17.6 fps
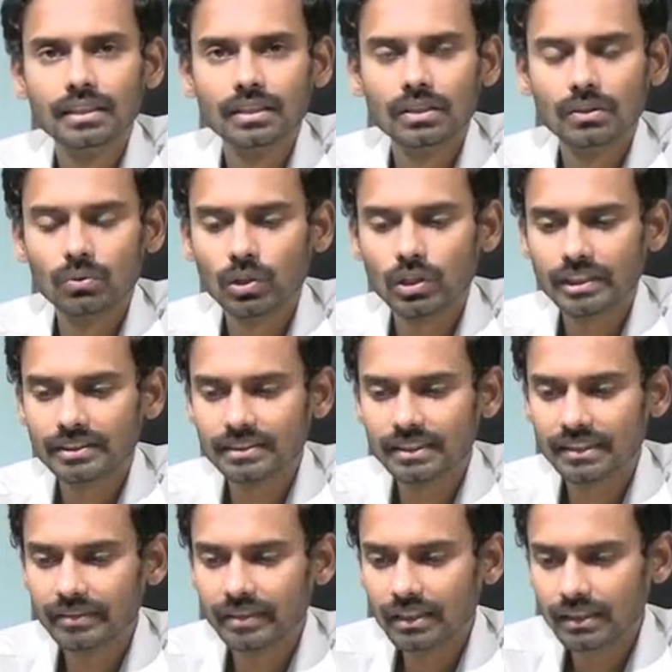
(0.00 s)
What is
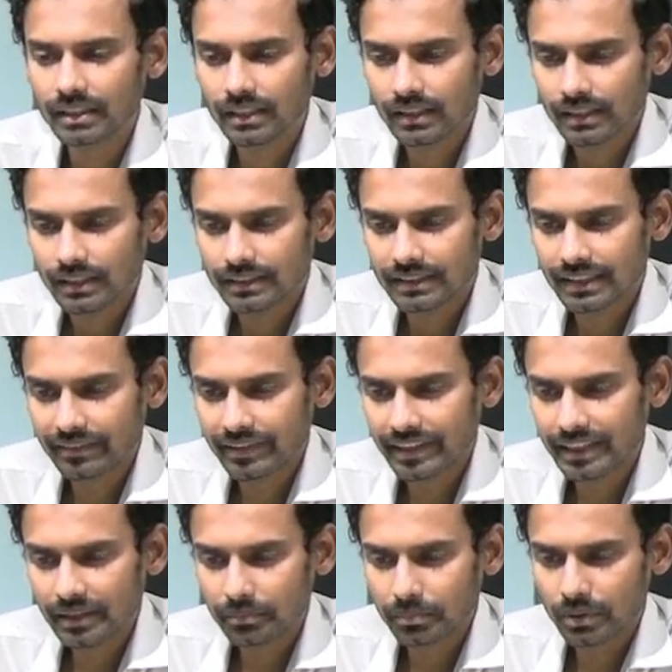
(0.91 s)
given?
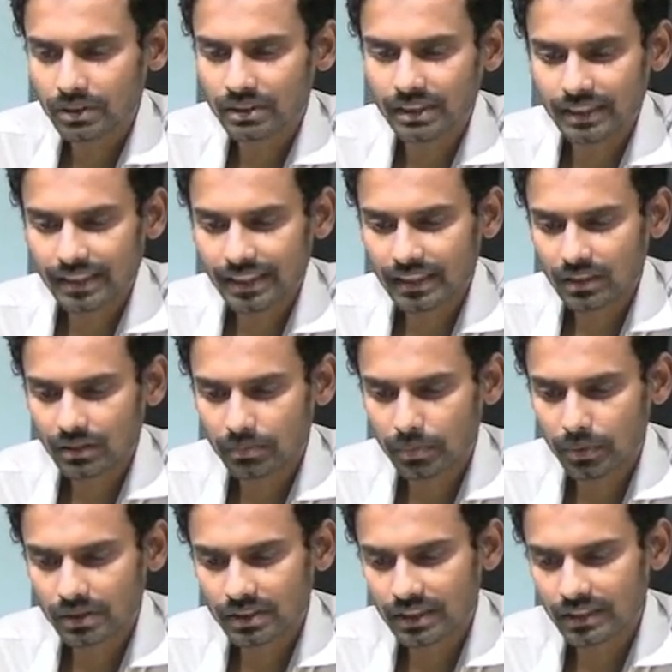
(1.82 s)
70%,
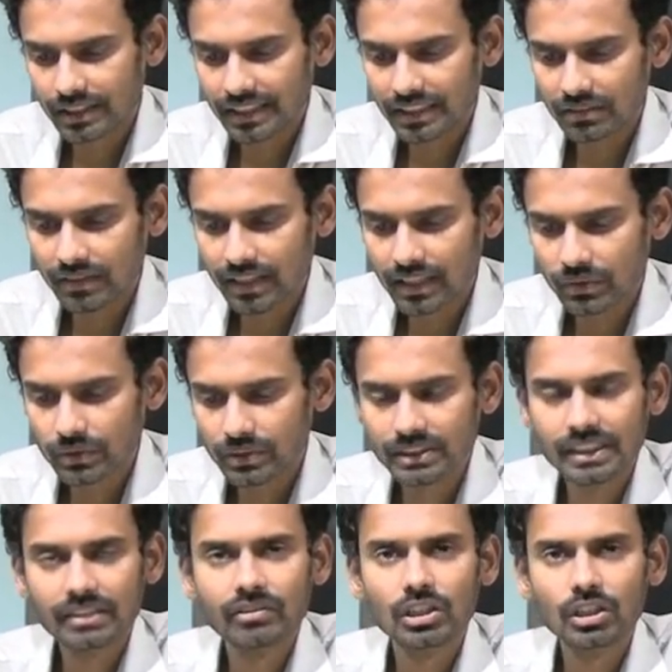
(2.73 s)
percentage value is
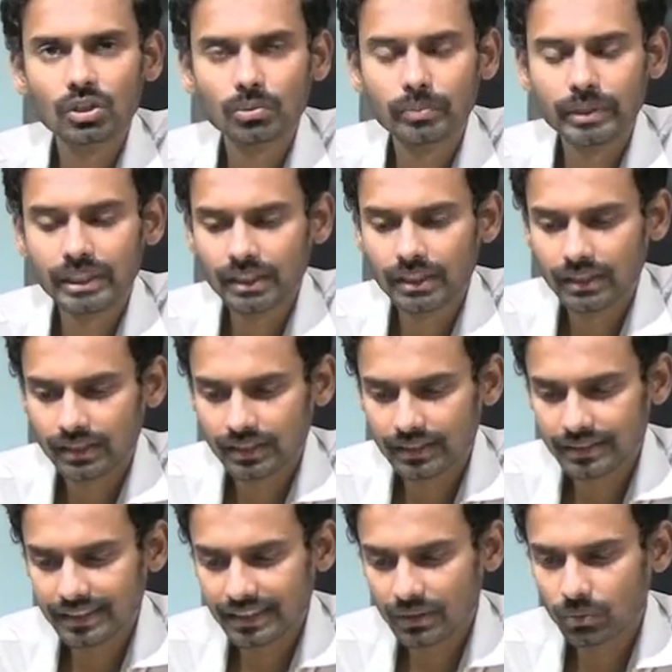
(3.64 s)
given to me, is
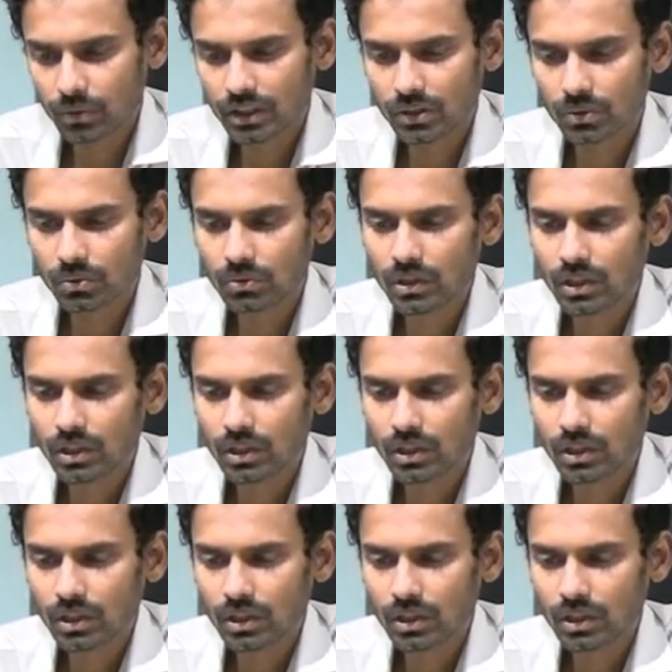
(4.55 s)
equal to,